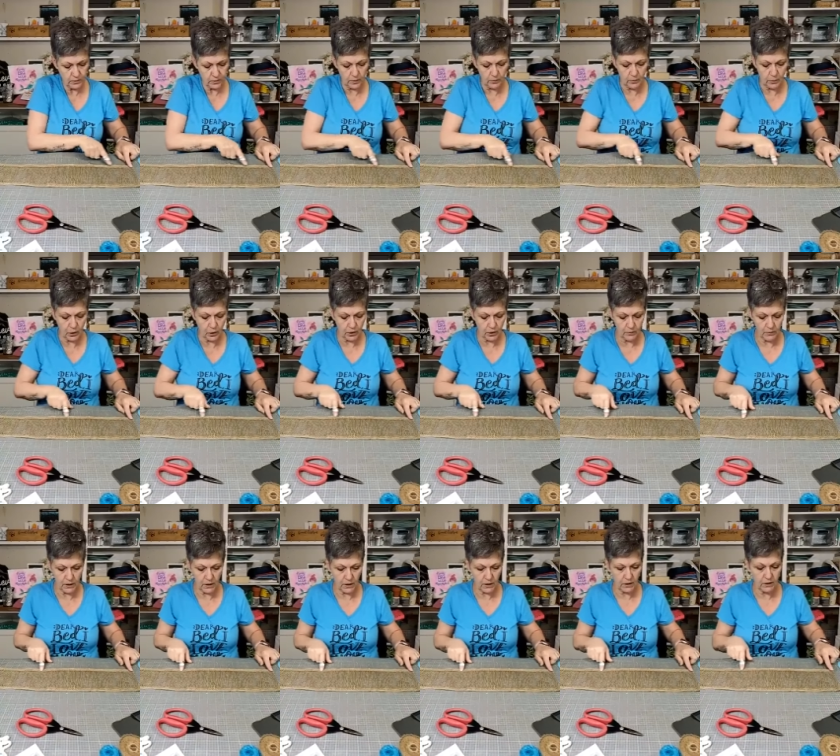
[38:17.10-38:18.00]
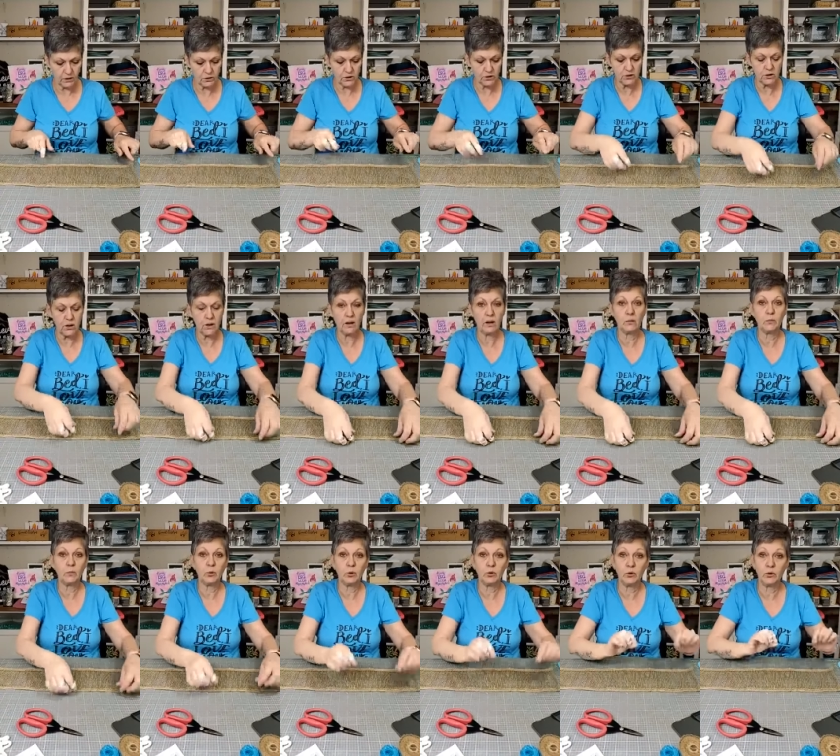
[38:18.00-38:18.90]
the bottom edge
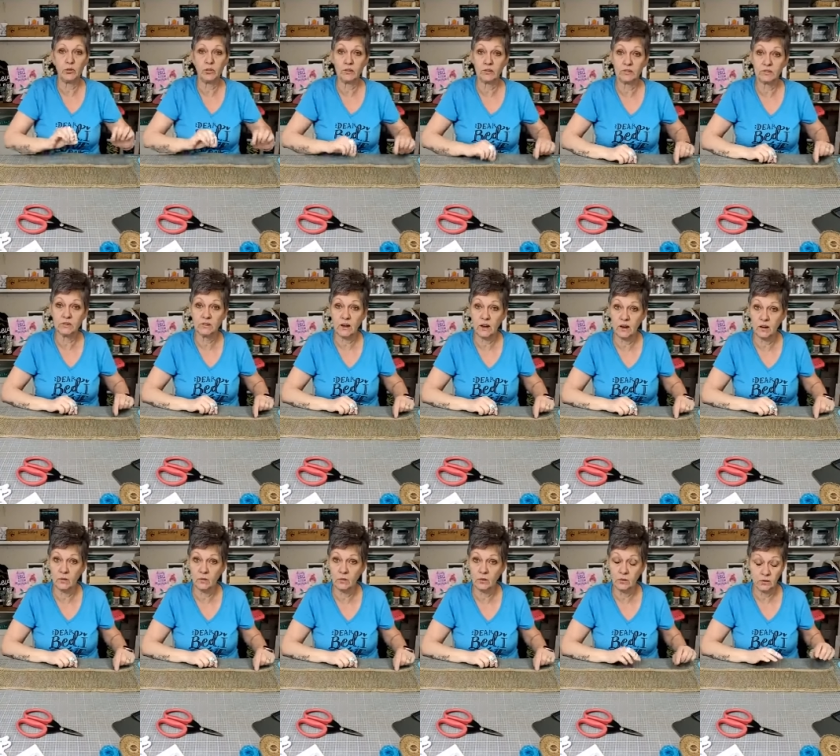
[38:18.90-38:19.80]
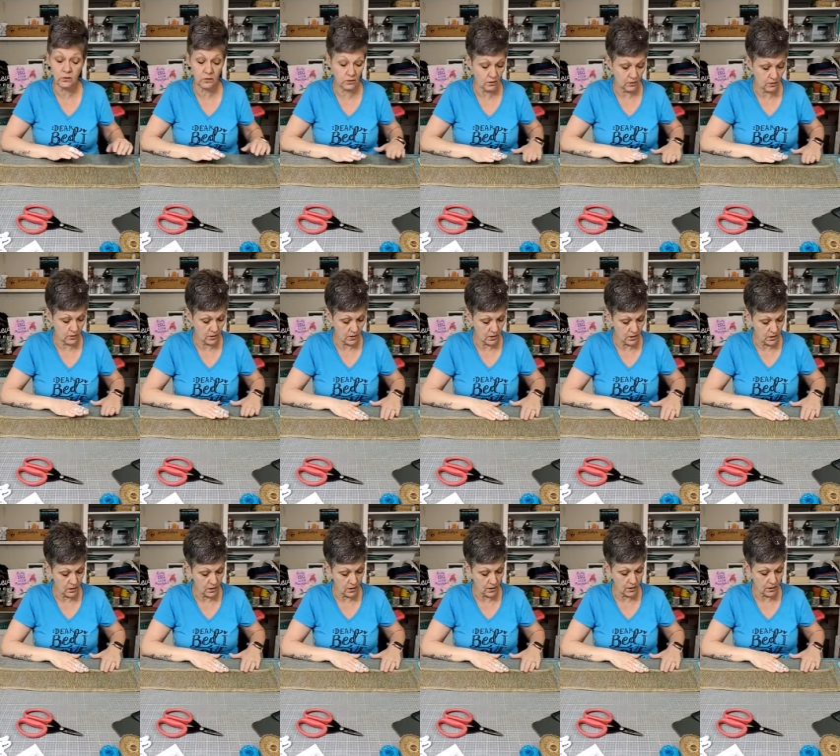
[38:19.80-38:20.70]
and pull this down
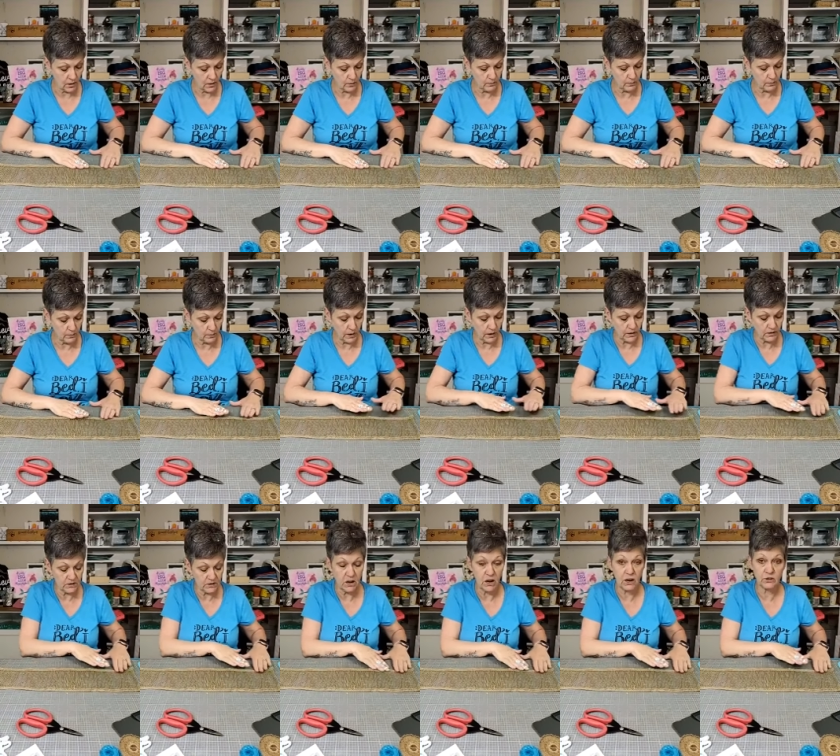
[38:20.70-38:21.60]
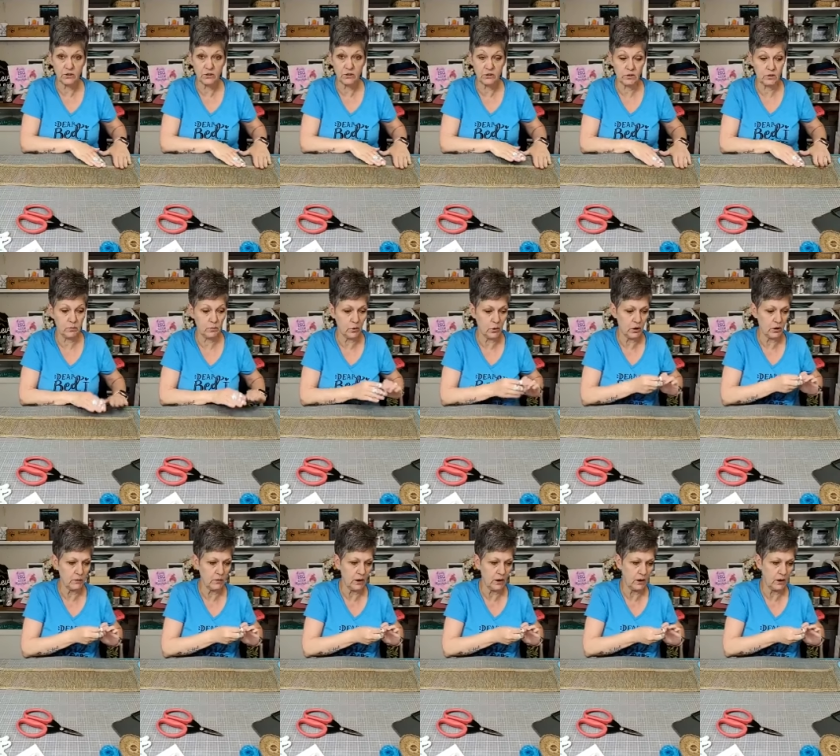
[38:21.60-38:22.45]
and attach it to the bottom